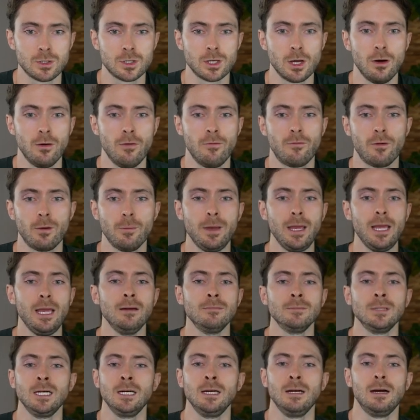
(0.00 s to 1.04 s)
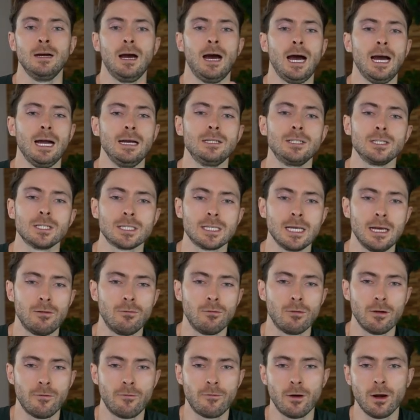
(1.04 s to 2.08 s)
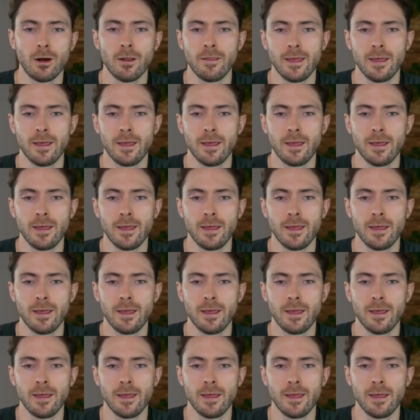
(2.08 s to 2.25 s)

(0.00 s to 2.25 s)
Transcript: So for me, I just said refer